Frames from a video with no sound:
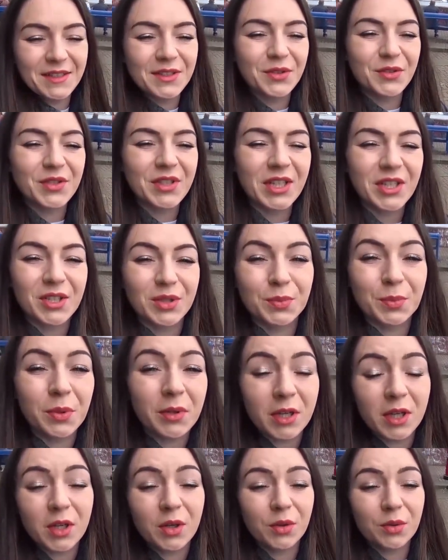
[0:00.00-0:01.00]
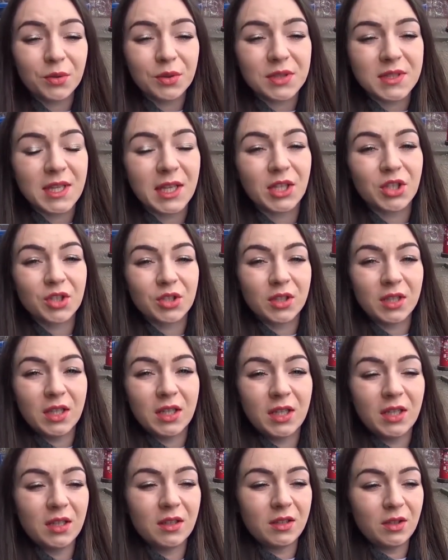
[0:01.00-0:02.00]
So it's actually pretty cool. It's
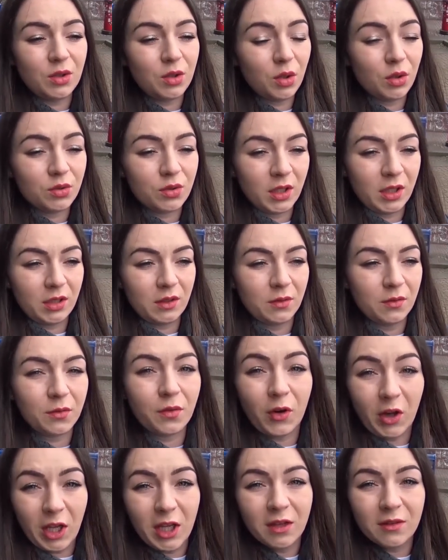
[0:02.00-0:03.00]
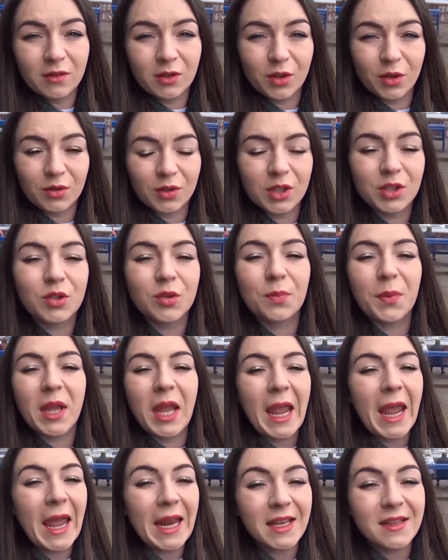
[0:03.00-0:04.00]
actually, you don't like free, you don't need to
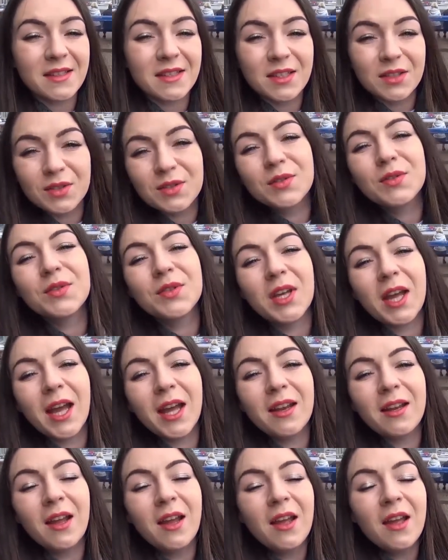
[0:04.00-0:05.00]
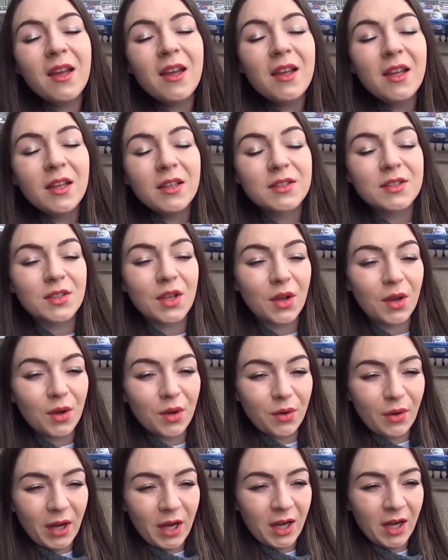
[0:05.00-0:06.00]
pay anything to do that.
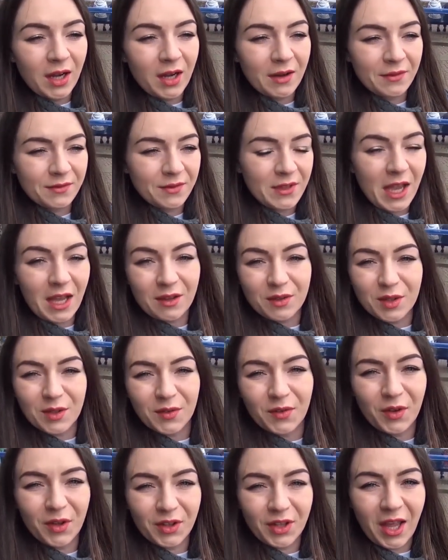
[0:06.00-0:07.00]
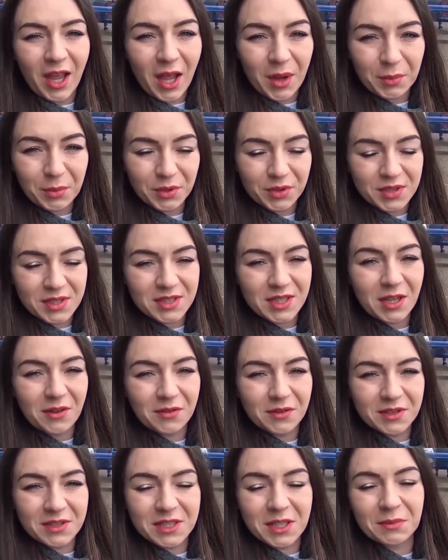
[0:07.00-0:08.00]
So yeah, if you're in Hamburg, it's
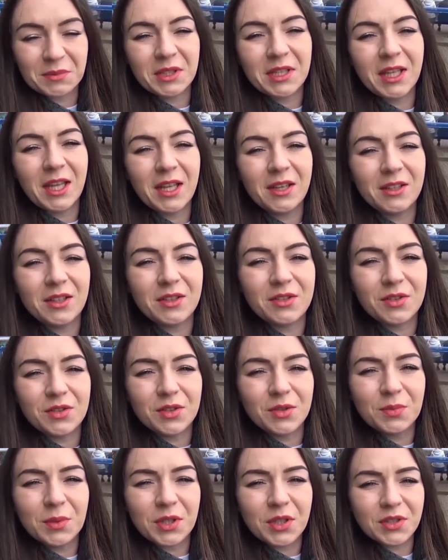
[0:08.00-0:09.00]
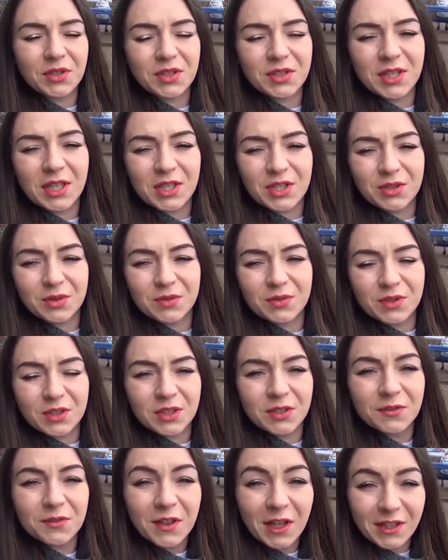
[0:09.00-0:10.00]
definitely something you need to do, because it's actually
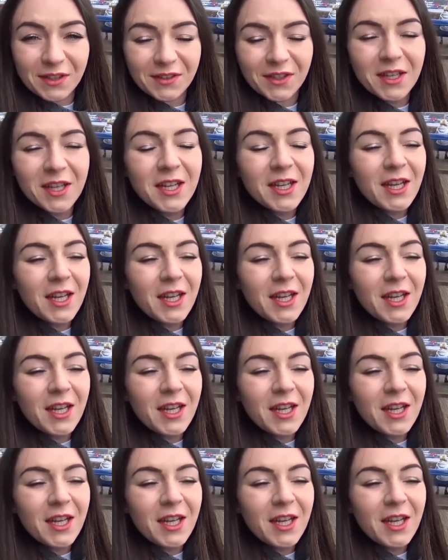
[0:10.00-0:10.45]
really fun.